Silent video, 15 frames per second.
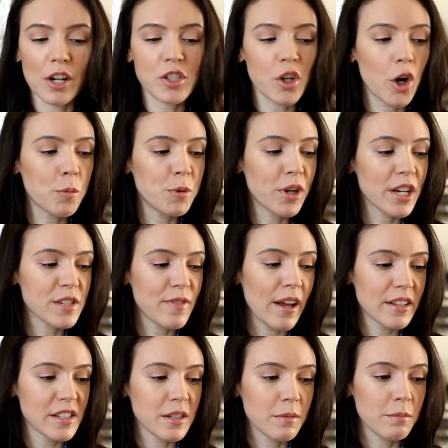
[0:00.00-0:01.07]
So I hope you guys
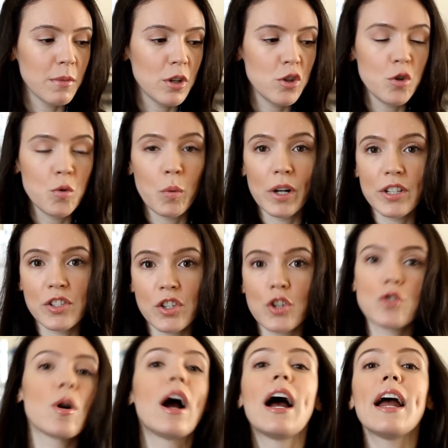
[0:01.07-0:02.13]
found some new ones to
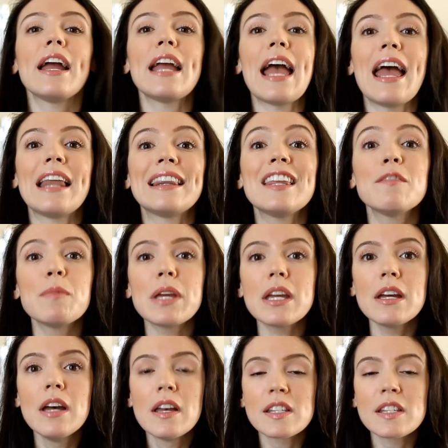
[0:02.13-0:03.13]
try and leave me